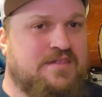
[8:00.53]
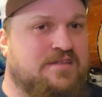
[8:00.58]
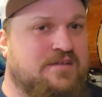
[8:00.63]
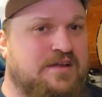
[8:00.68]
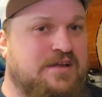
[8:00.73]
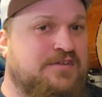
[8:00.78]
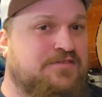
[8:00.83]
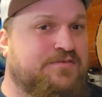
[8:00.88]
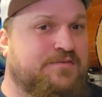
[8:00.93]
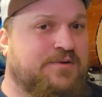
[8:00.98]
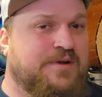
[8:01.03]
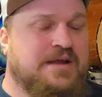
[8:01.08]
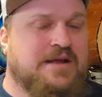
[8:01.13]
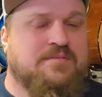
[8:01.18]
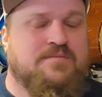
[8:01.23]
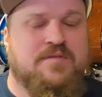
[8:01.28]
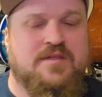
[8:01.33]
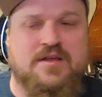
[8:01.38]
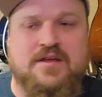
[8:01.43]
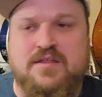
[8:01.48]

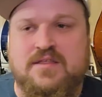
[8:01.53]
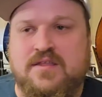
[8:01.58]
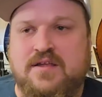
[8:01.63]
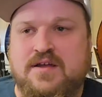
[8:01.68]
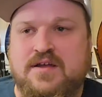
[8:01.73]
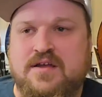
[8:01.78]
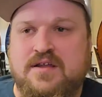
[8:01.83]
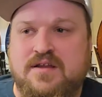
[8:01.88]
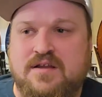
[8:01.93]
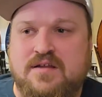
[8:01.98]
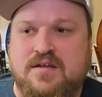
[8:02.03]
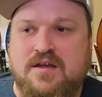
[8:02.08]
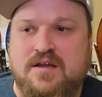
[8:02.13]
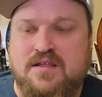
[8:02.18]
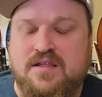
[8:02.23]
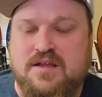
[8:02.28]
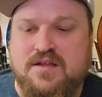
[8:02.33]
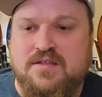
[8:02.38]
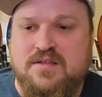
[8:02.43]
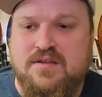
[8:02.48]
extreme like that. I
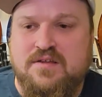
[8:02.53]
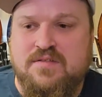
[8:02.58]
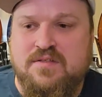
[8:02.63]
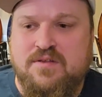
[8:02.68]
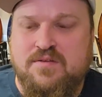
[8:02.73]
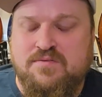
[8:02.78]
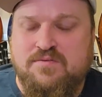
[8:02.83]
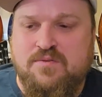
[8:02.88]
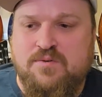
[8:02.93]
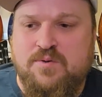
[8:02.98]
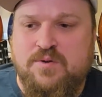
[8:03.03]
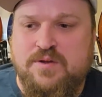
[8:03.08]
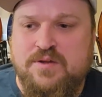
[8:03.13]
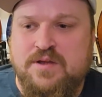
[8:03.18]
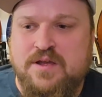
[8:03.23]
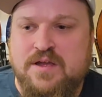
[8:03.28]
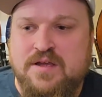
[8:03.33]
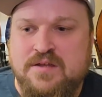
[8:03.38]
like the Lefroy.